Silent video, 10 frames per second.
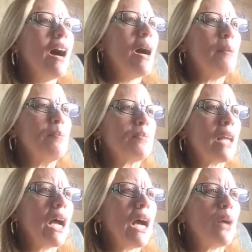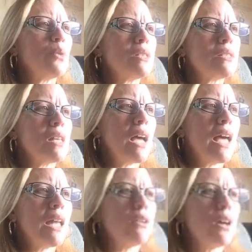I
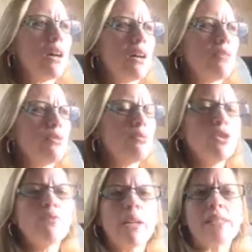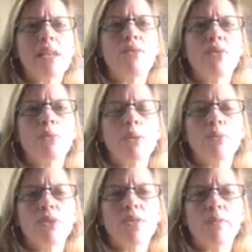had removed myself from an
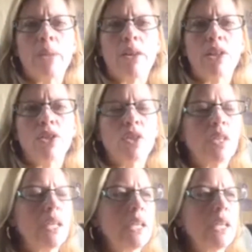abusive marriage,